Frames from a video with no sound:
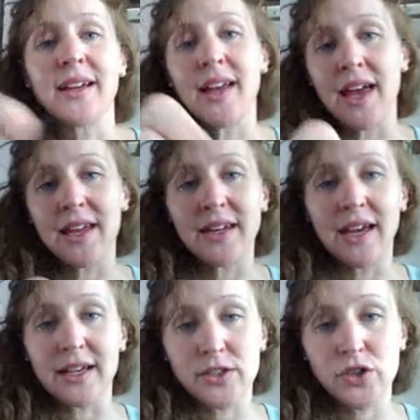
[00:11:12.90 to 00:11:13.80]

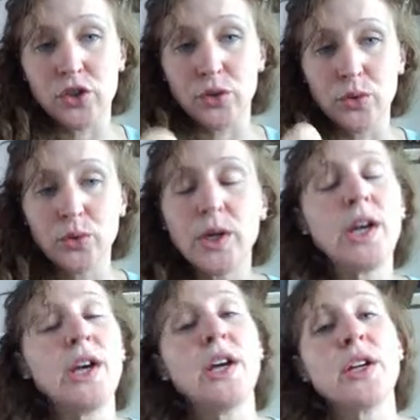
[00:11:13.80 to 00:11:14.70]
NS2,
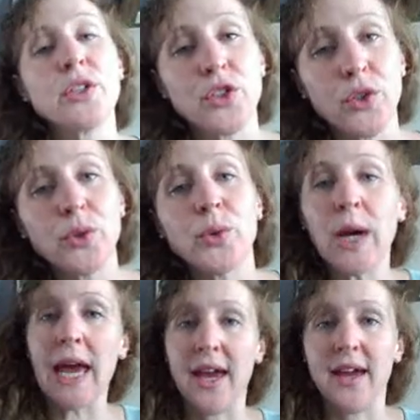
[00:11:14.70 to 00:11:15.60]

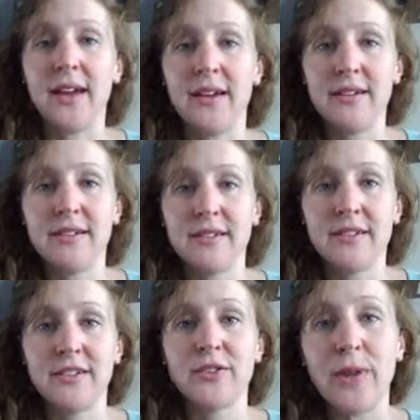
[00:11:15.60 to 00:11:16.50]
2A,
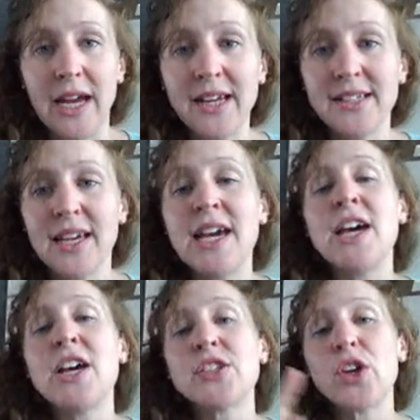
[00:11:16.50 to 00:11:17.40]
right?
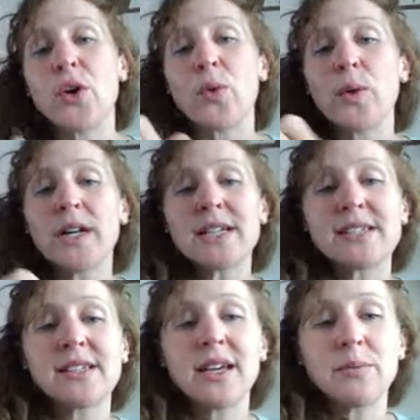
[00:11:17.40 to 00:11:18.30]
So we're going to
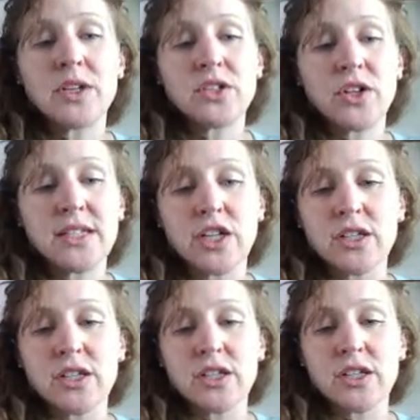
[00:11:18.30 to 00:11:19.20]
skip the
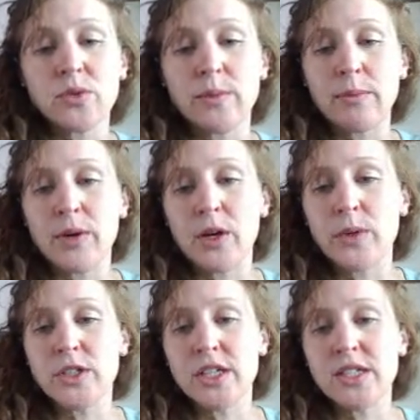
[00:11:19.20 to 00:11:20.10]
transitions. Remember, we're
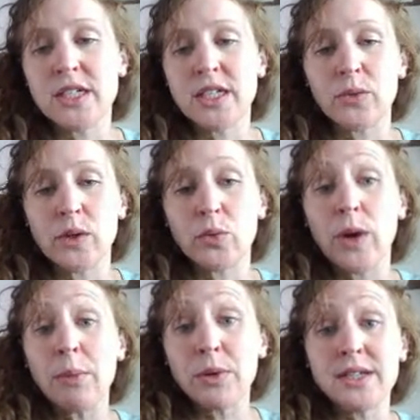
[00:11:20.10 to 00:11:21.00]
just dealing with
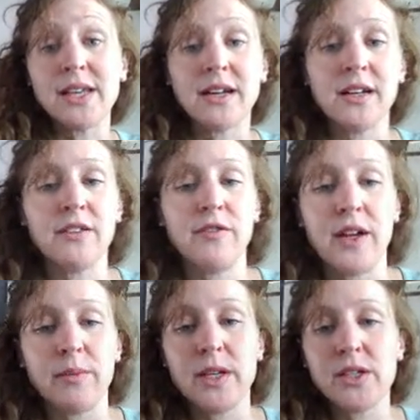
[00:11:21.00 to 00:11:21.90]
representative
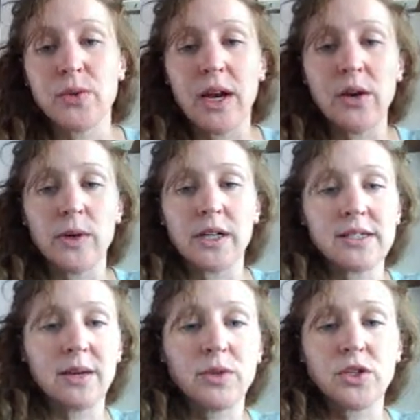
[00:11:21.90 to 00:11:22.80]
families, right? We're going to
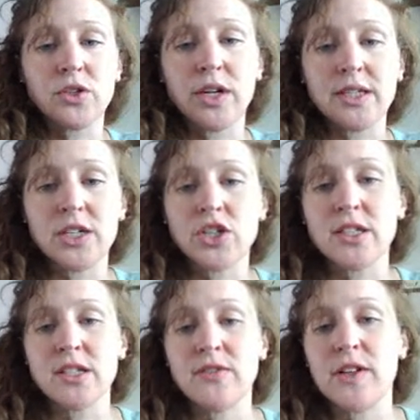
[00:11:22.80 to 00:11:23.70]
skip the
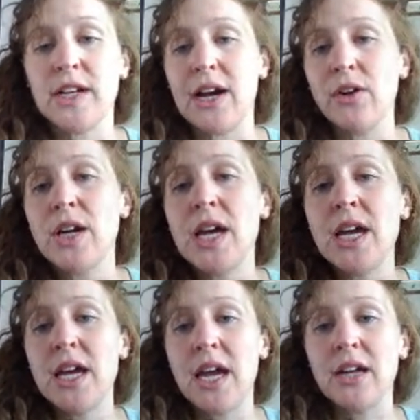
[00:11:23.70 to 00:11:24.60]
transitions for now
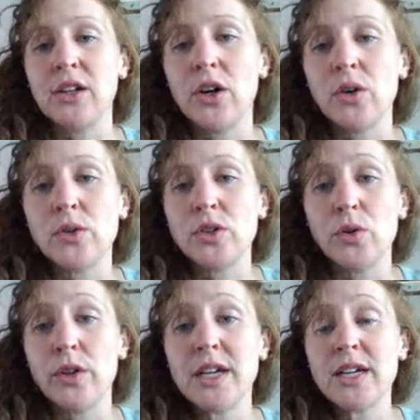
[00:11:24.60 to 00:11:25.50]
and go
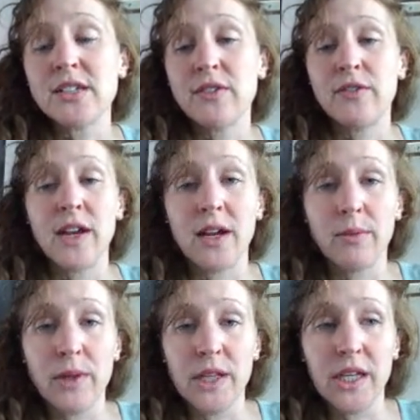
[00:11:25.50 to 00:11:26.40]
to this
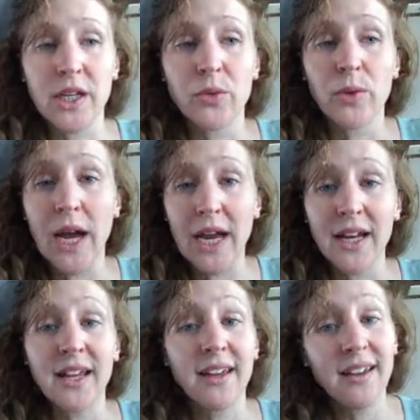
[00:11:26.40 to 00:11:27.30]
family right
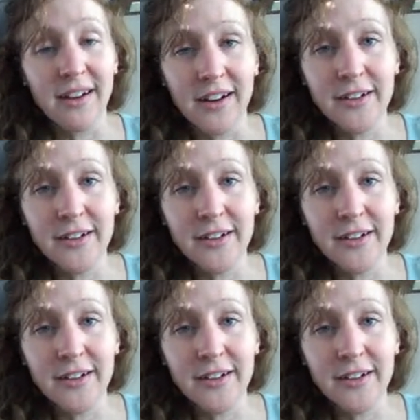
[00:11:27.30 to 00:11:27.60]
here.